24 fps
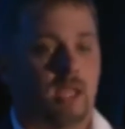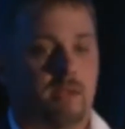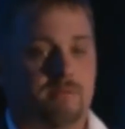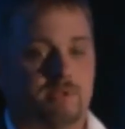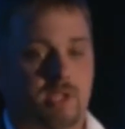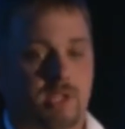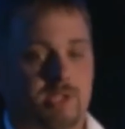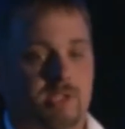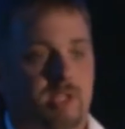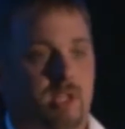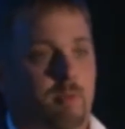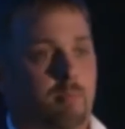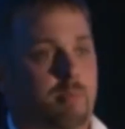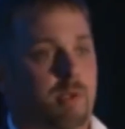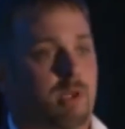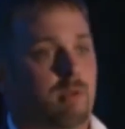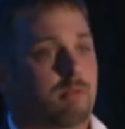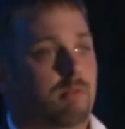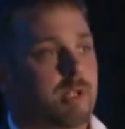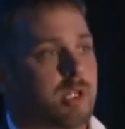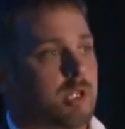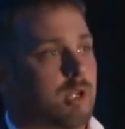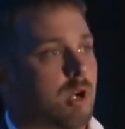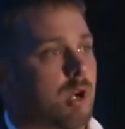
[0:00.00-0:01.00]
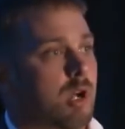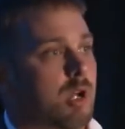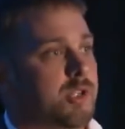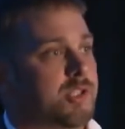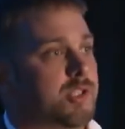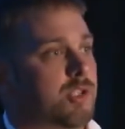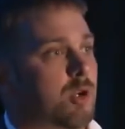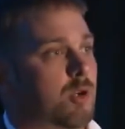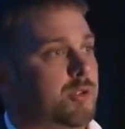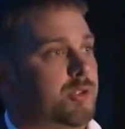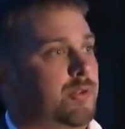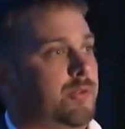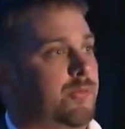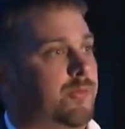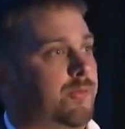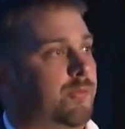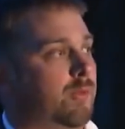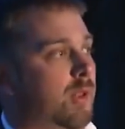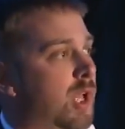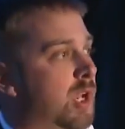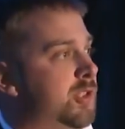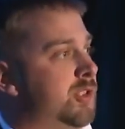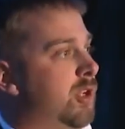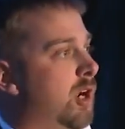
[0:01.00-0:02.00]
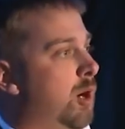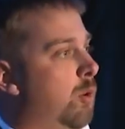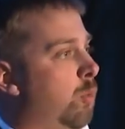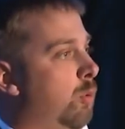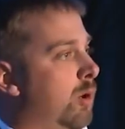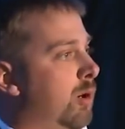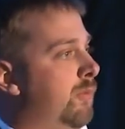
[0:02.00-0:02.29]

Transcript: gives us the ability also to flex our